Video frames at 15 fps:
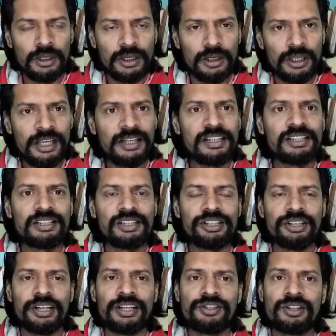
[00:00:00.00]
English
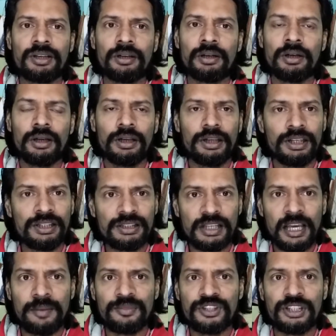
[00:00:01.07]
literature is
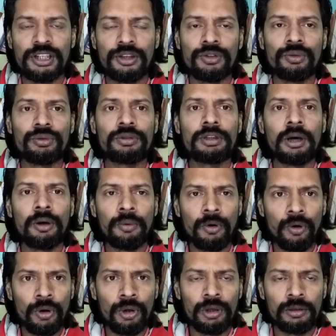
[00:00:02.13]
MCQ. The
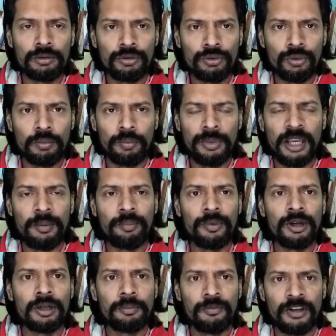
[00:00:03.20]
whole two
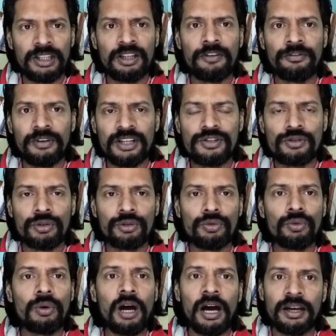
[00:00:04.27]
paper, either first or
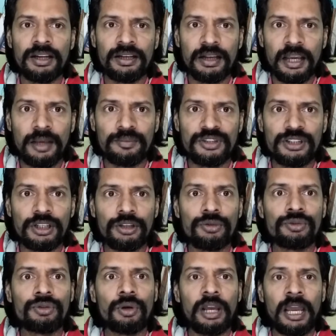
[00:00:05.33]
two, are in MCQ.
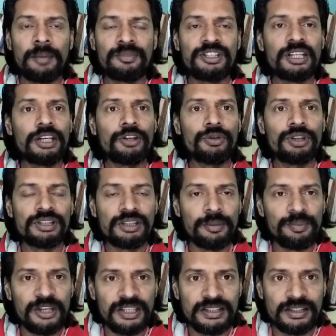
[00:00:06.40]
So MCQ is the
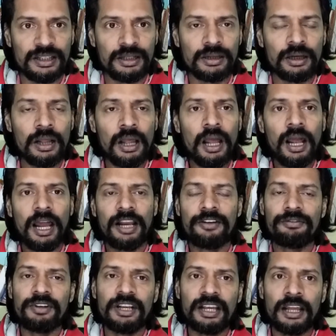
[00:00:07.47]
basic, and
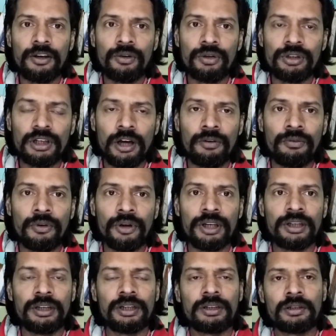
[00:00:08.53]
we cannot
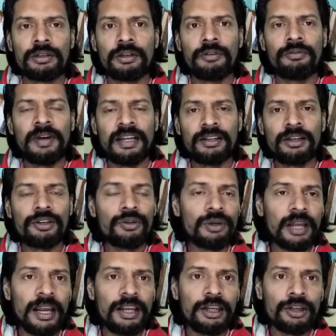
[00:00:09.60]
avoid it. Whether you
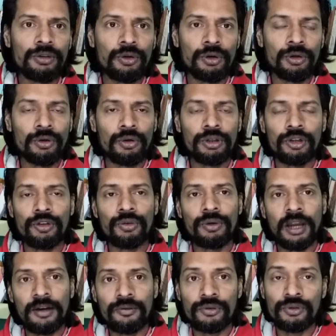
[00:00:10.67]
like it or not, you
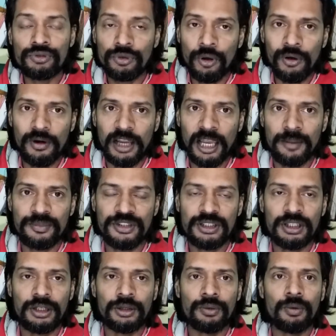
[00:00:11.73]
have to solve
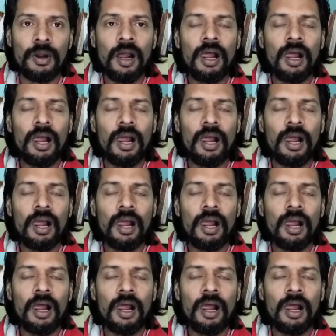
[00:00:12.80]
MCQ.